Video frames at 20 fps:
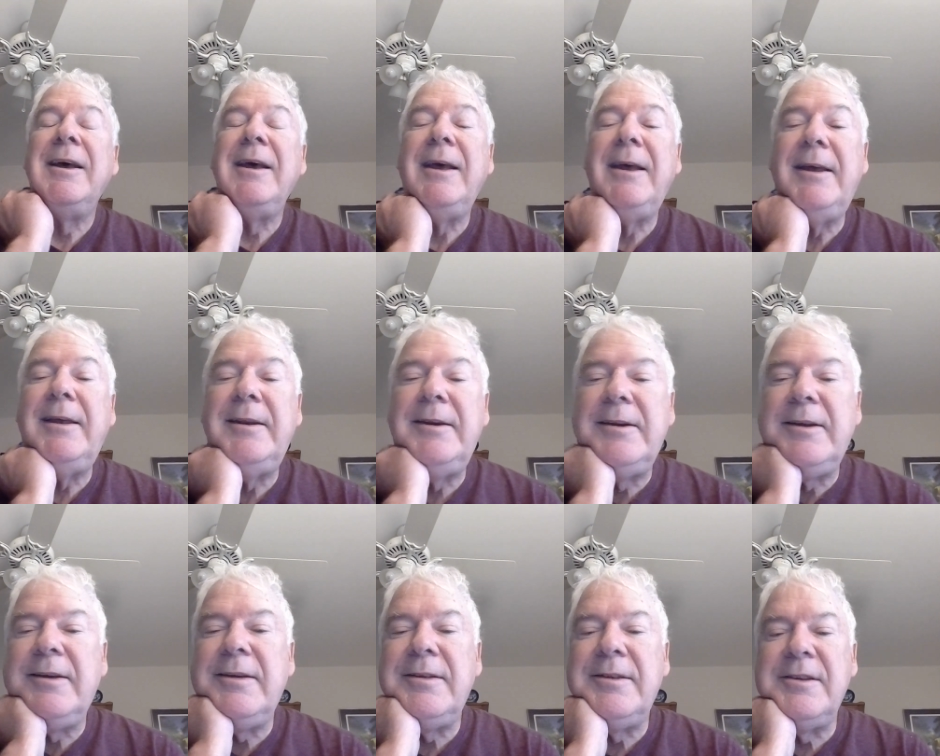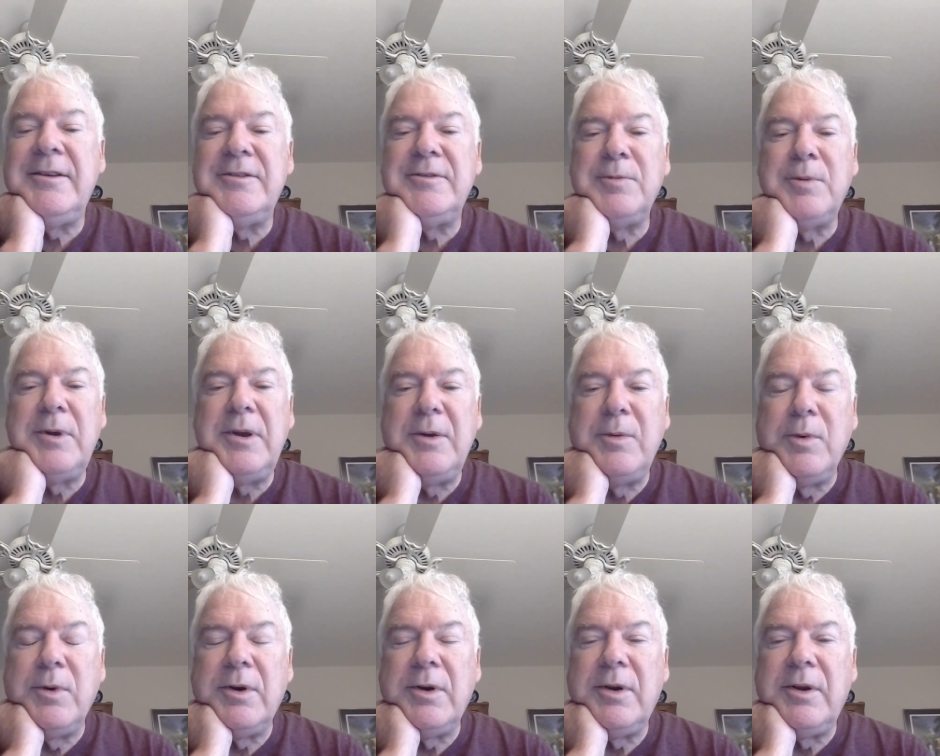And this week
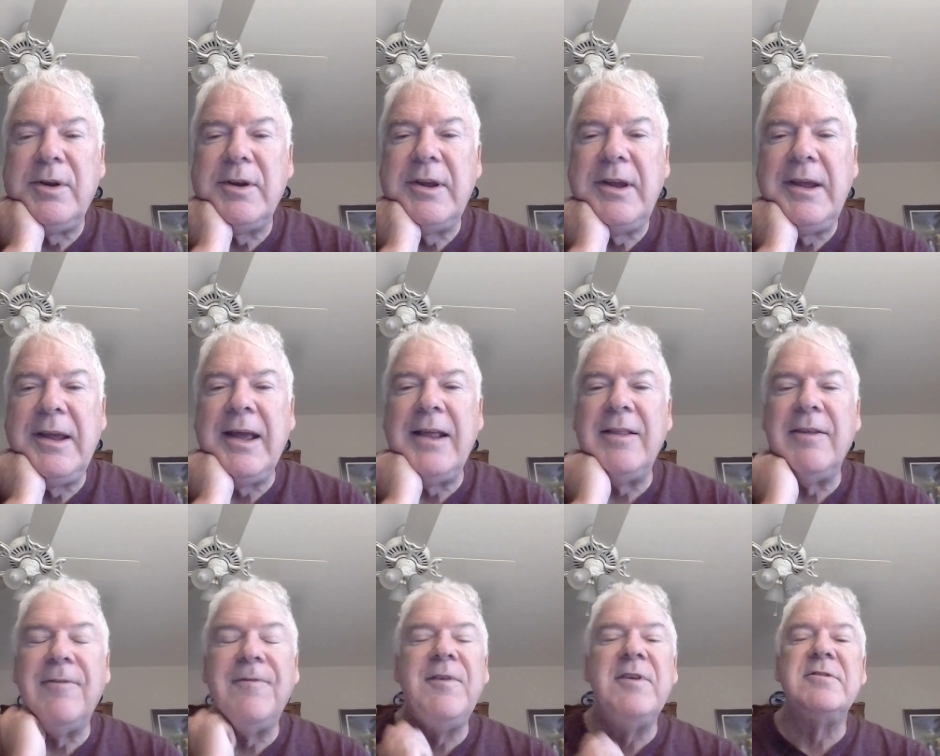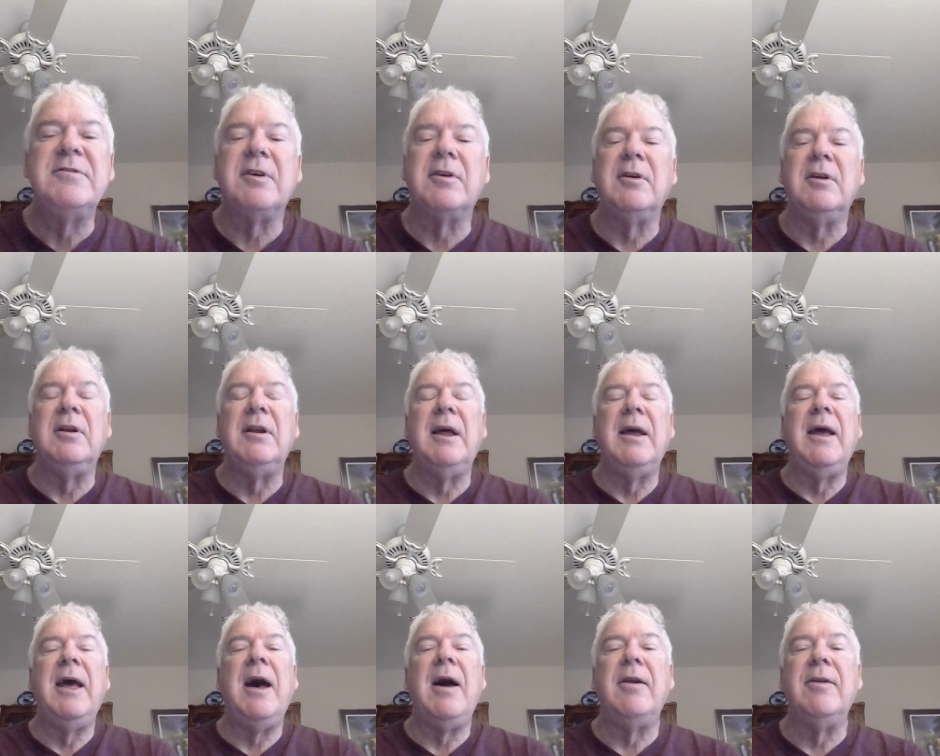we're looking at the physical
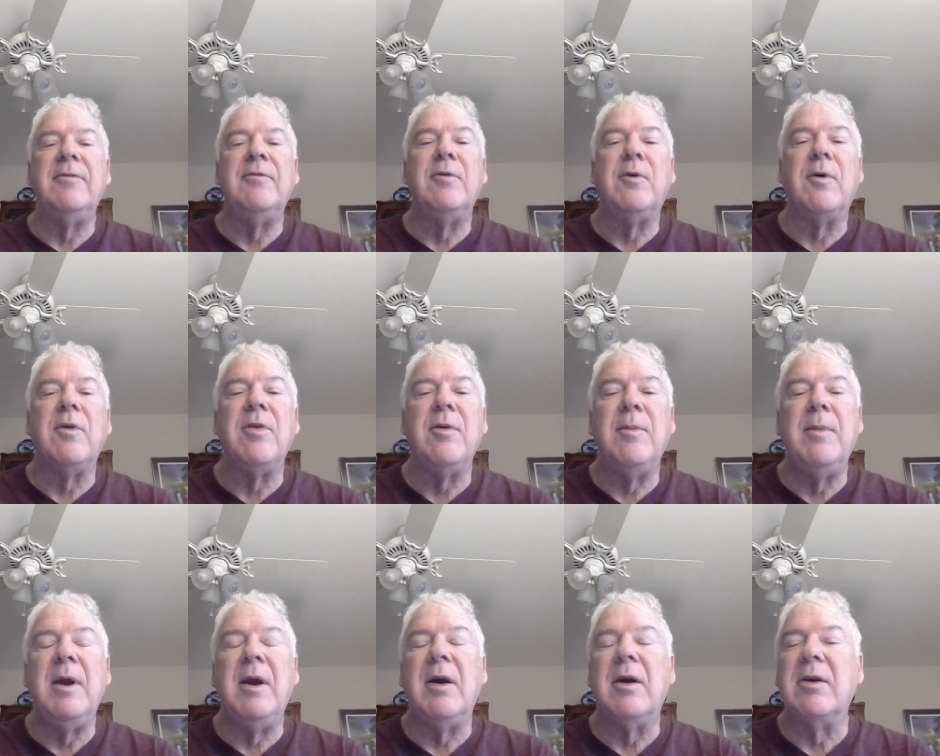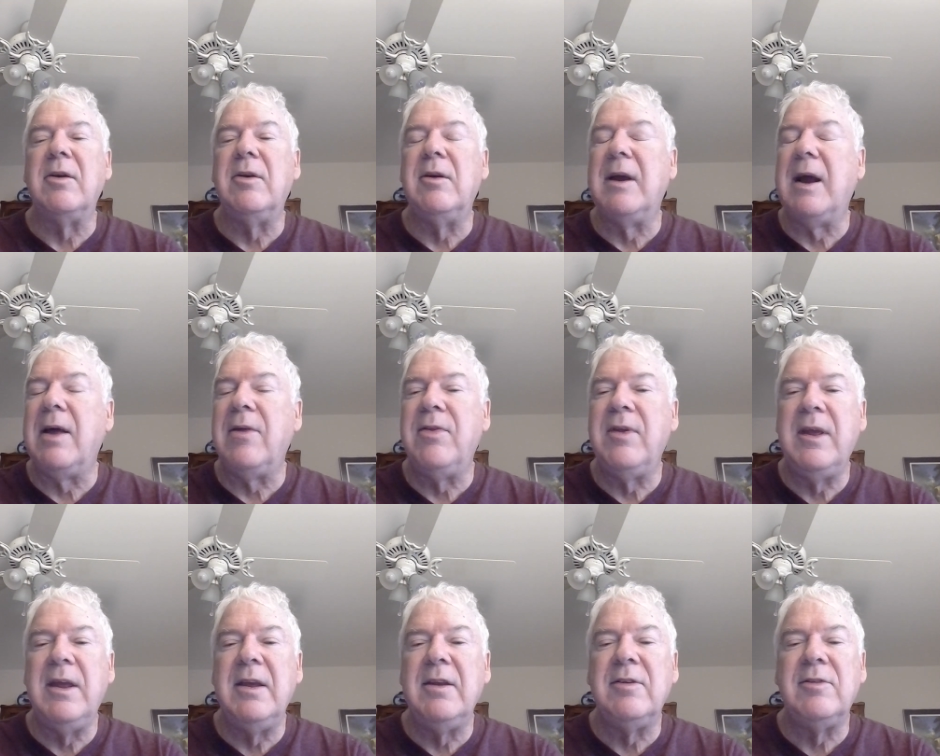layout of North America. You got
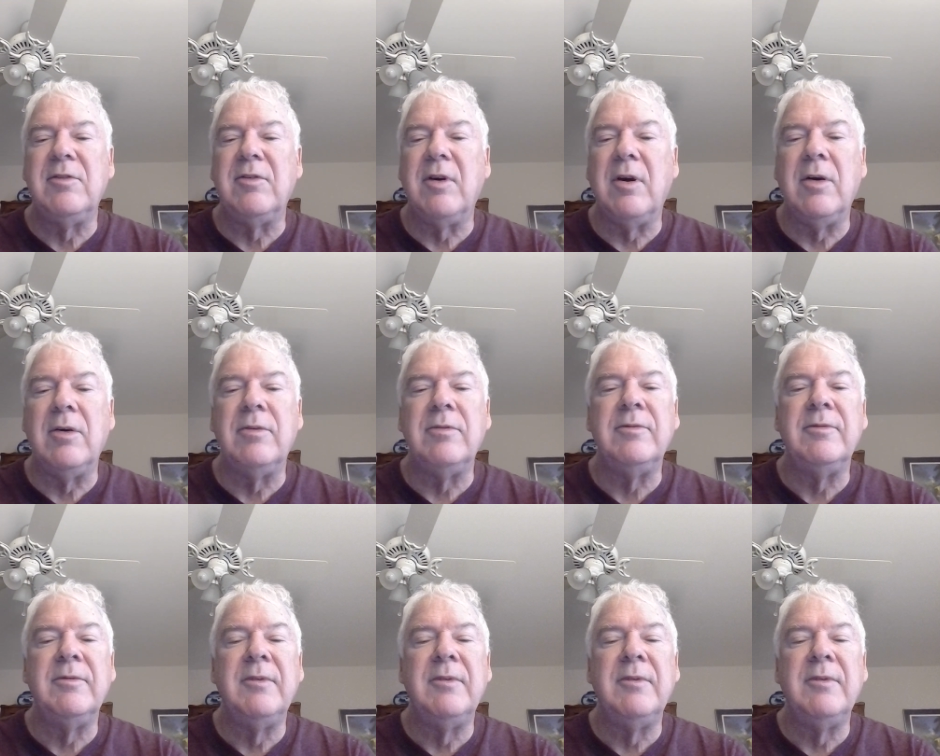the intro